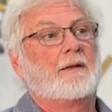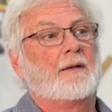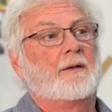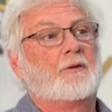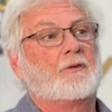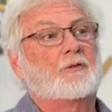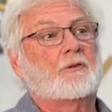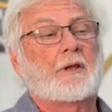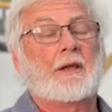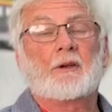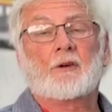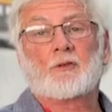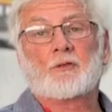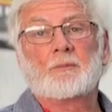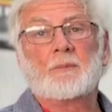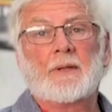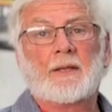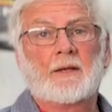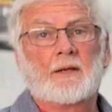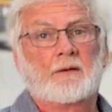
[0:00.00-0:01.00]
scares
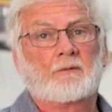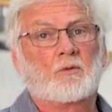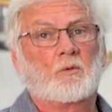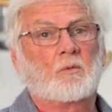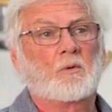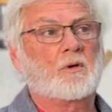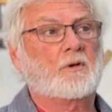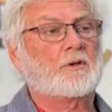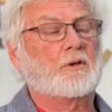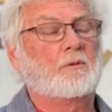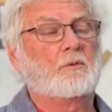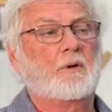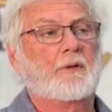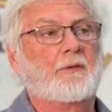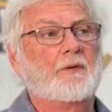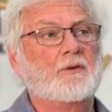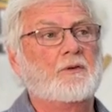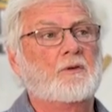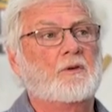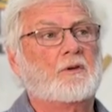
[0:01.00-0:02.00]
me to ever work on one
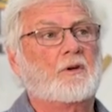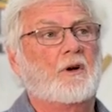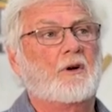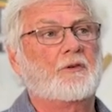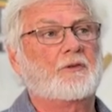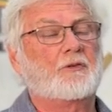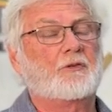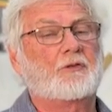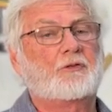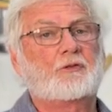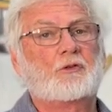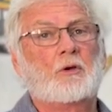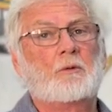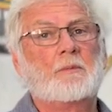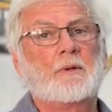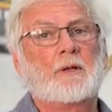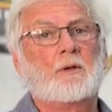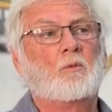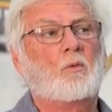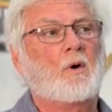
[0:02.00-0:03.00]
of the new cars. There's so
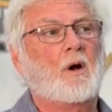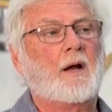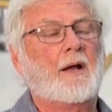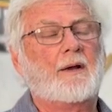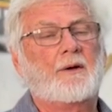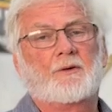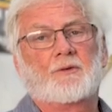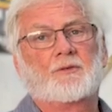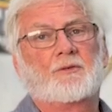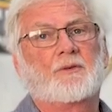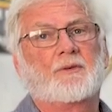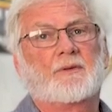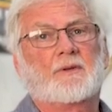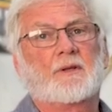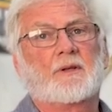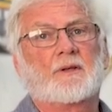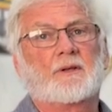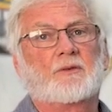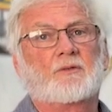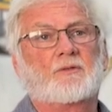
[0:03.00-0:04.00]
many wires and
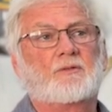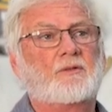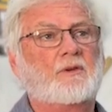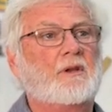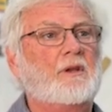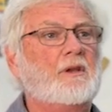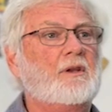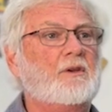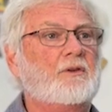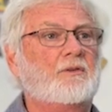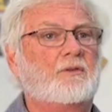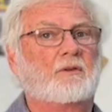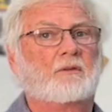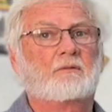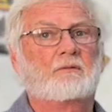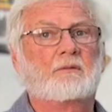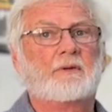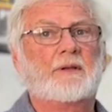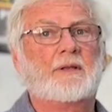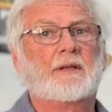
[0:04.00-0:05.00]
things. Jeez,
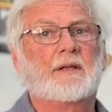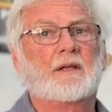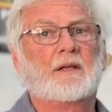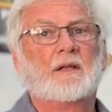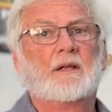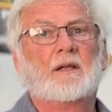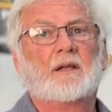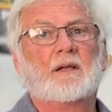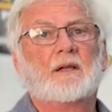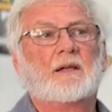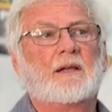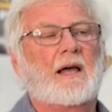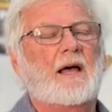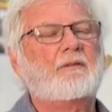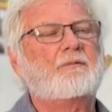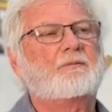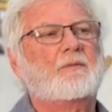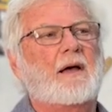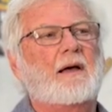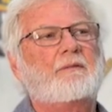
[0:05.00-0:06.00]

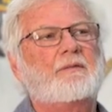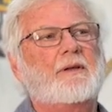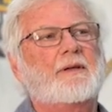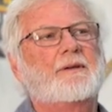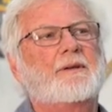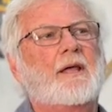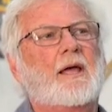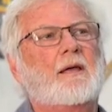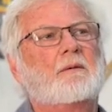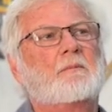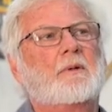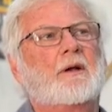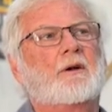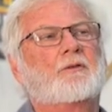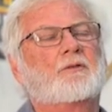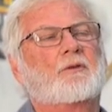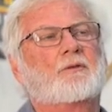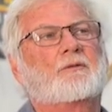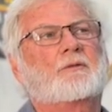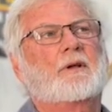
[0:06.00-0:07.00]
I've had
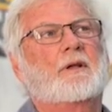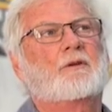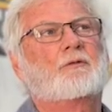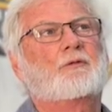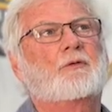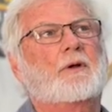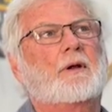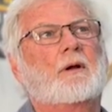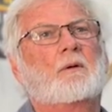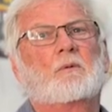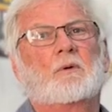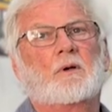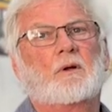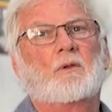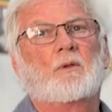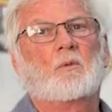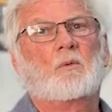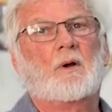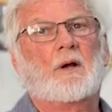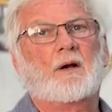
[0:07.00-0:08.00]
nightmares on trying to figure out where
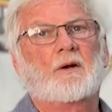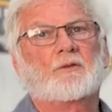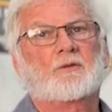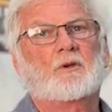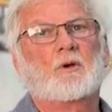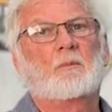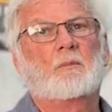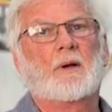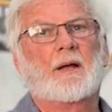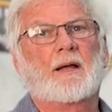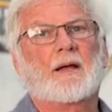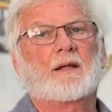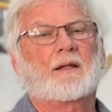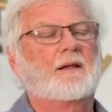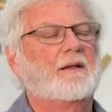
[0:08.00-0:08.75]
all the wires go back.